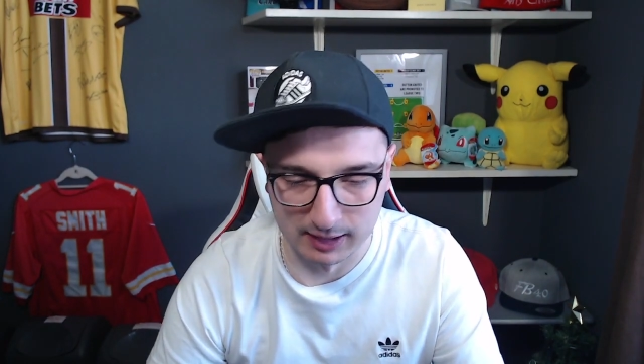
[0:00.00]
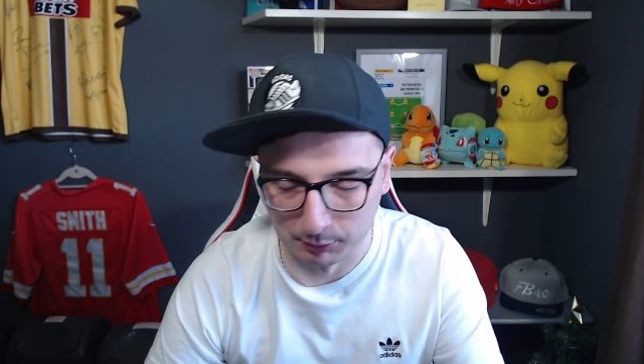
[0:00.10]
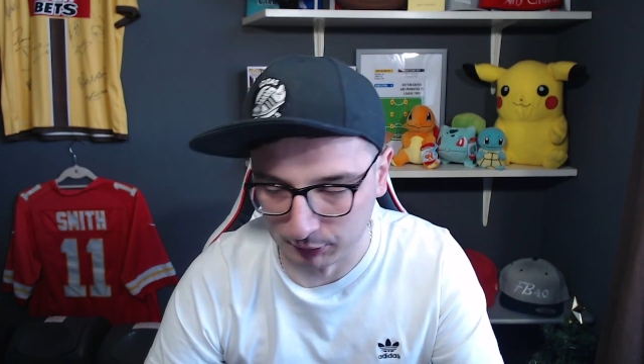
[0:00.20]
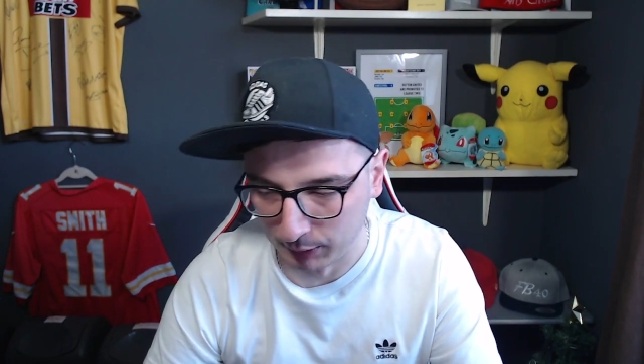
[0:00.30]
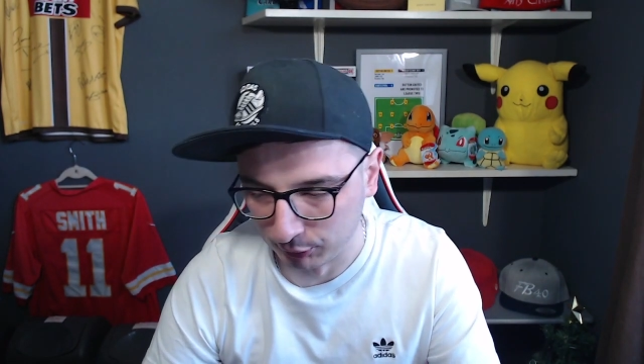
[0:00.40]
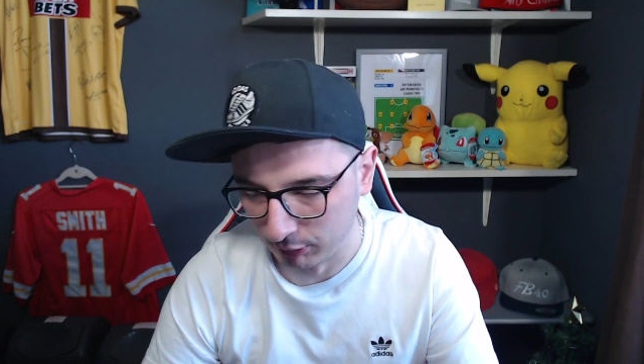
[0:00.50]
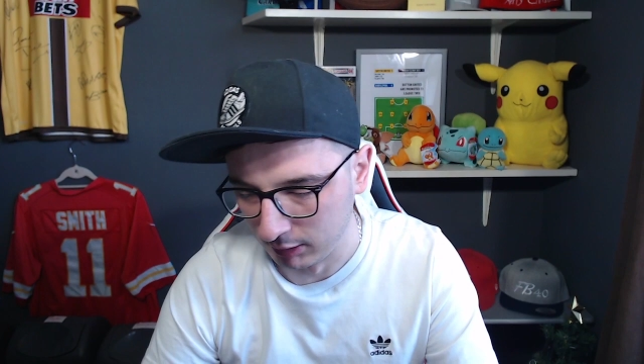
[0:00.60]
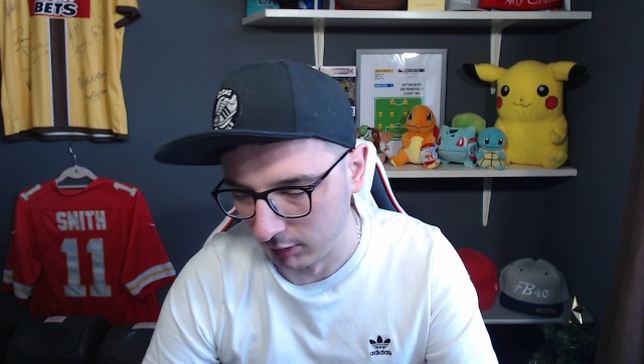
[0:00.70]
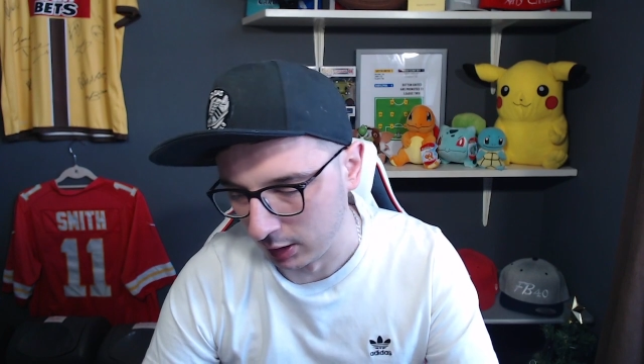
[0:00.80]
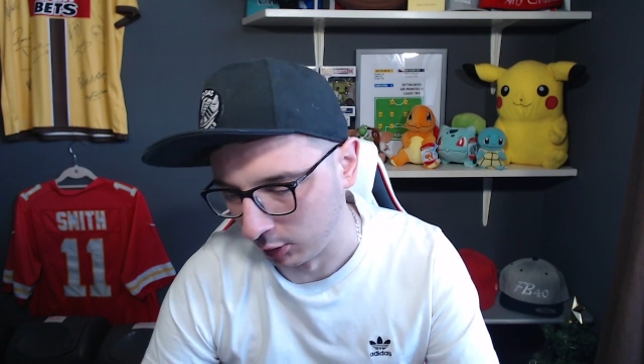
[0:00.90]
It was a
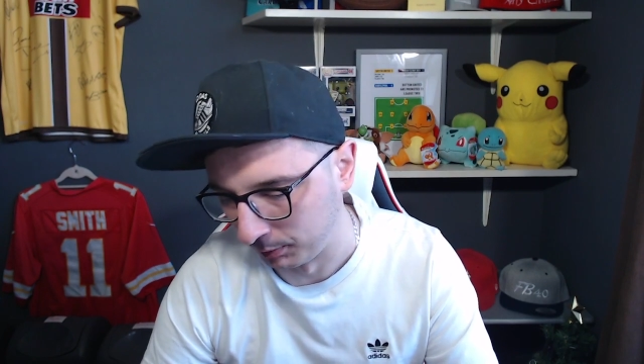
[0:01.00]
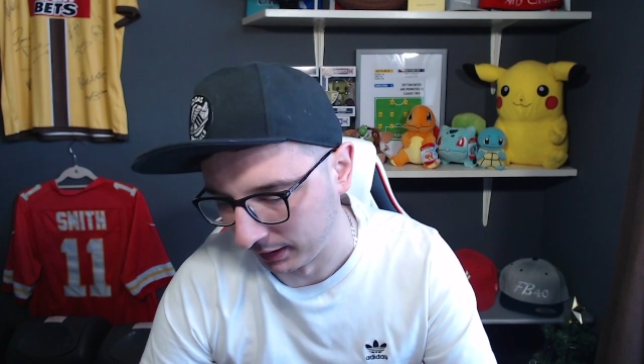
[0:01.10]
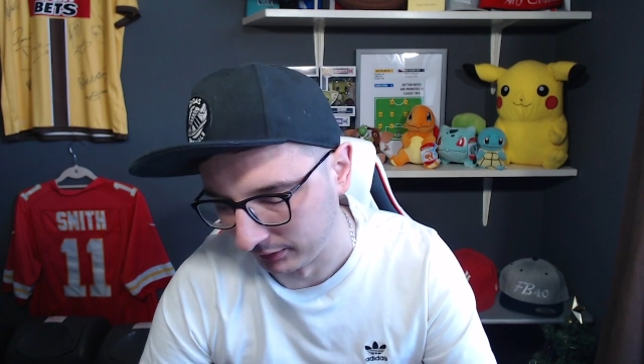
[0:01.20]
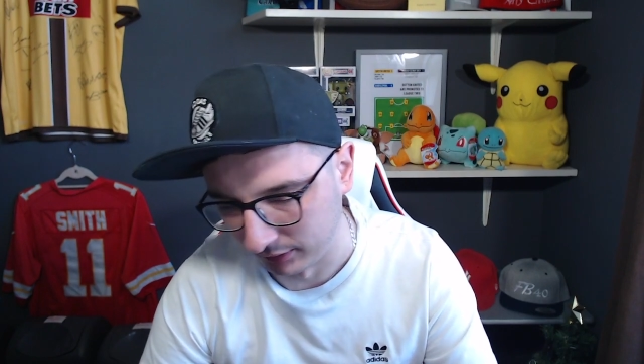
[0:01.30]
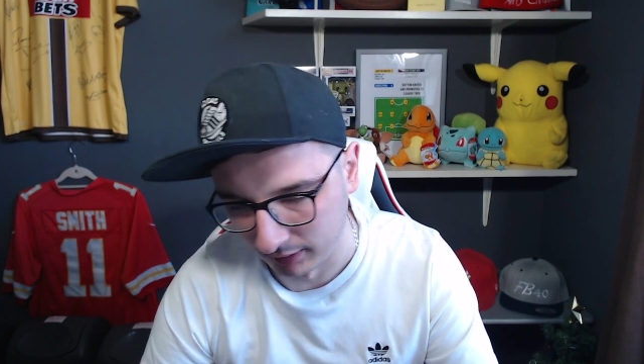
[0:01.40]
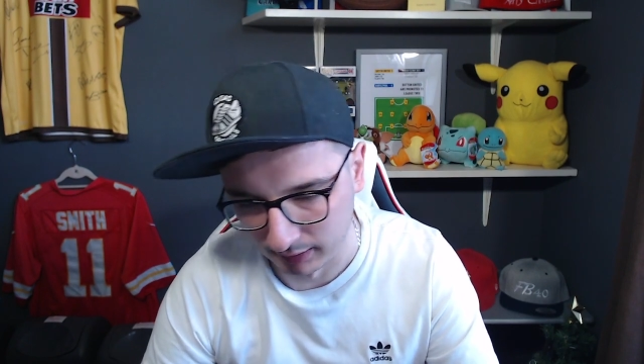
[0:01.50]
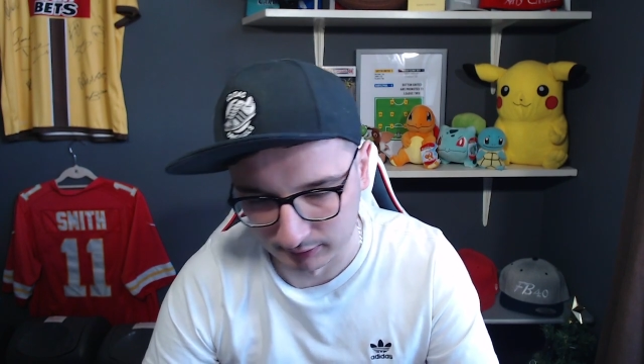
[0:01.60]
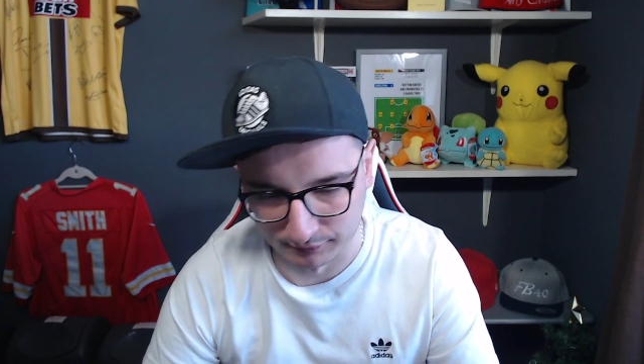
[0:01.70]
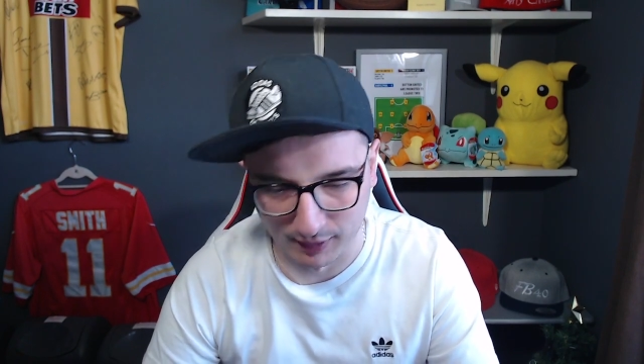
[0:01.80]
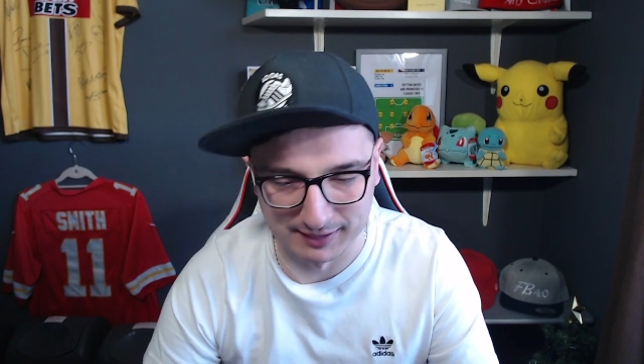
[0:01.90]
really good place to
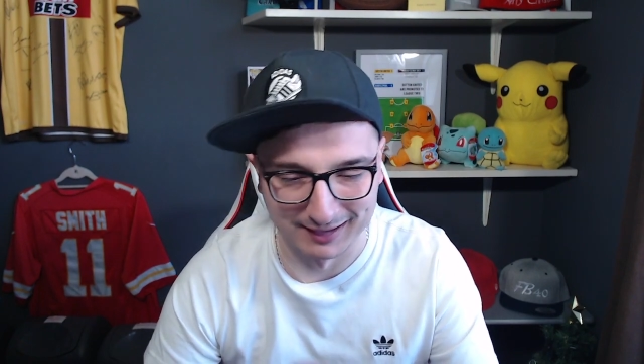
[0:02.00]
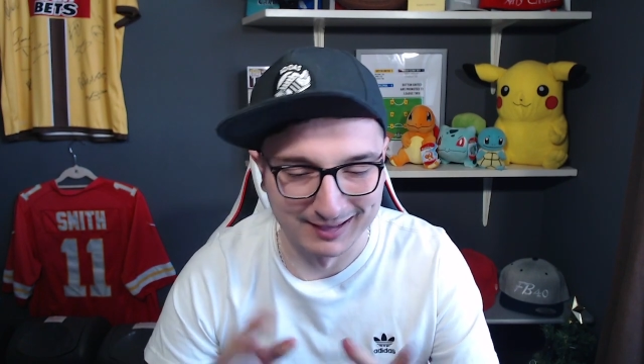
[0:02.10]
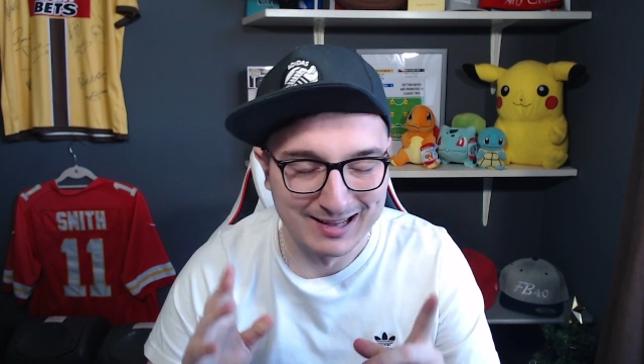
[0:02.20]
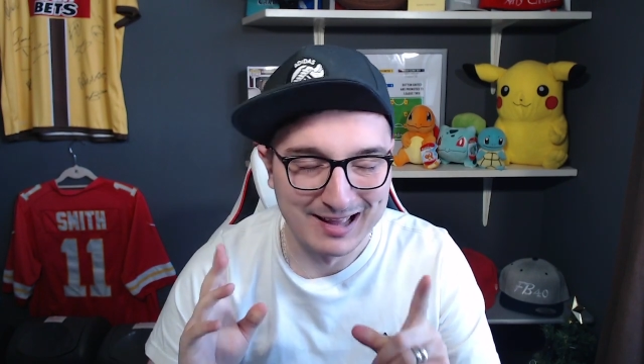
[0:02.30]
find it.